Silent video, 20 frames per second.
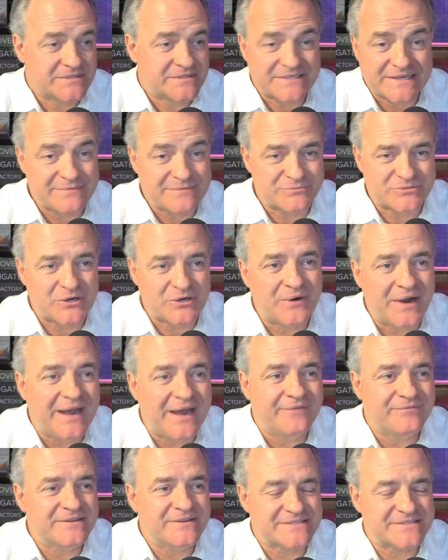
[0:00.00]
It seems so
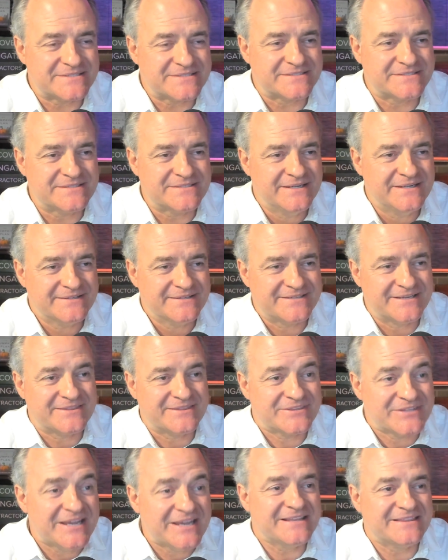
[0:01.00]
obvious to
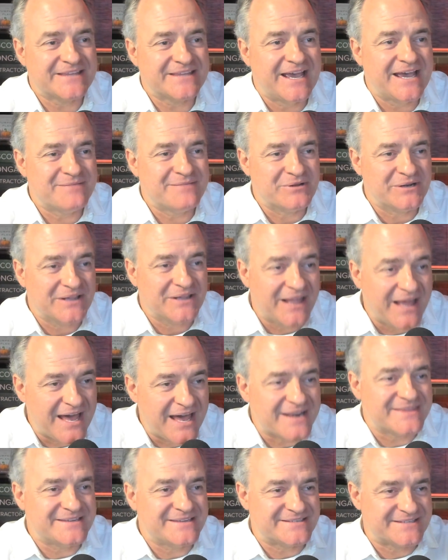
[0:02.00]
think that, but a
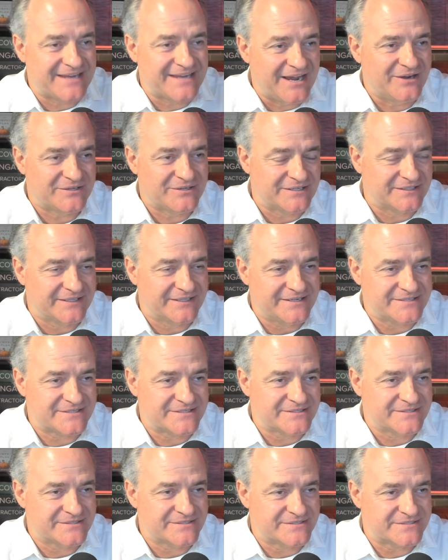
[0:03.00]
lot of these
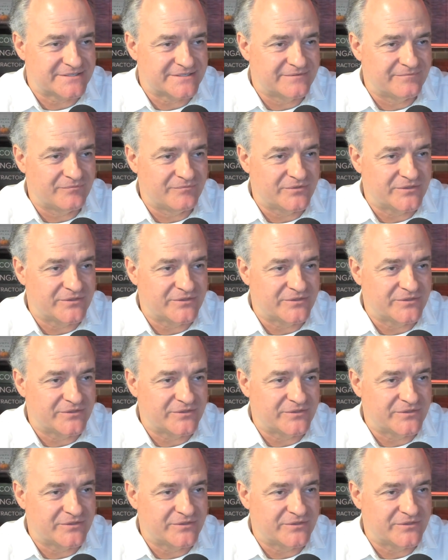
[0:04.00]
calculations,